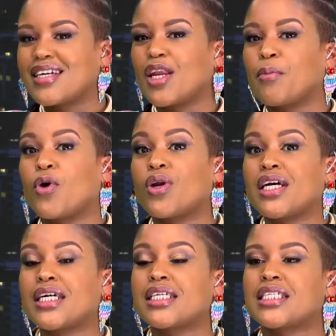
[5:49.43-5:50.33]

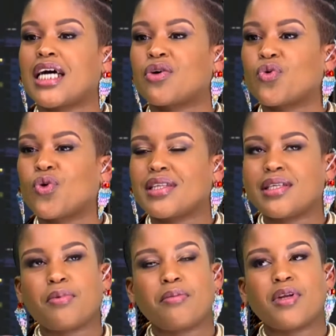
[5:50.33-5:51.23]
nimeona tangu, I
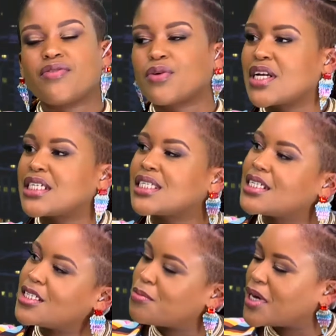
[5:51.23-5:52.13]
think probably even when I
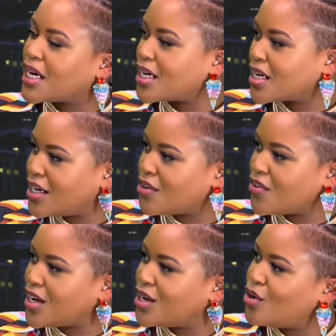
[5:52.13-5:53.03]
started my career in
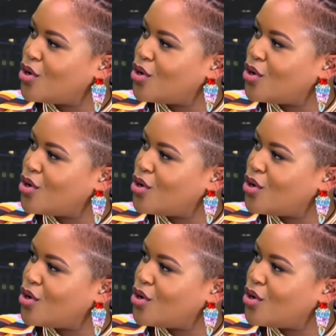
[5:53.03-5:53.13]
radio,